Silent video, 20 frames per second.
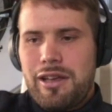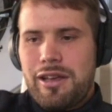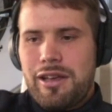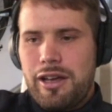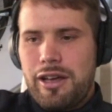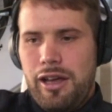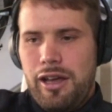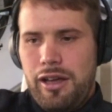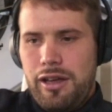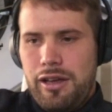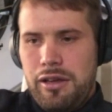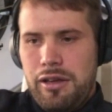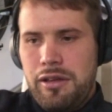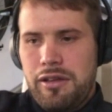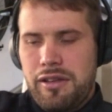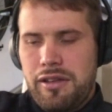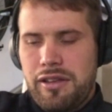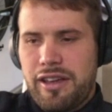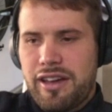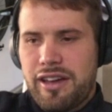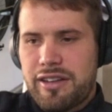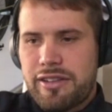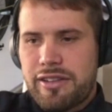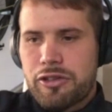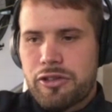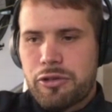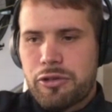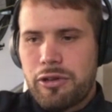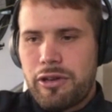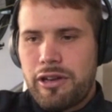Yeah,
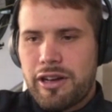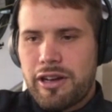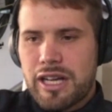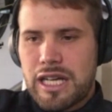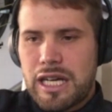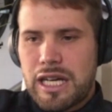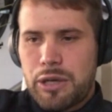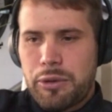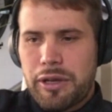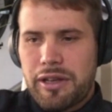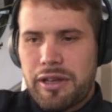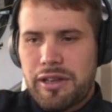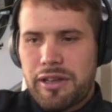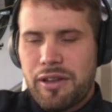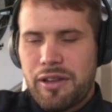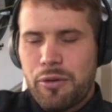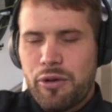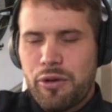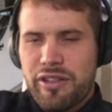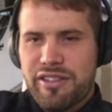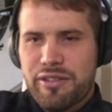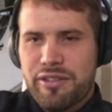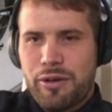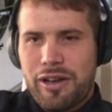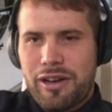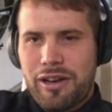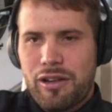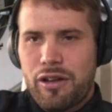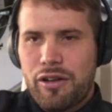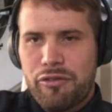the Tour of Langkawi, there was
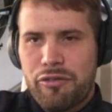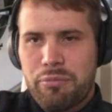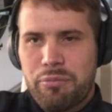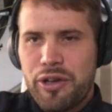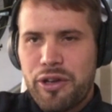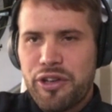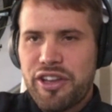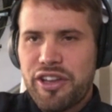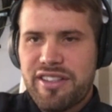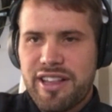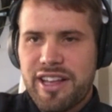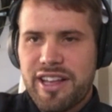quite a lot of bonus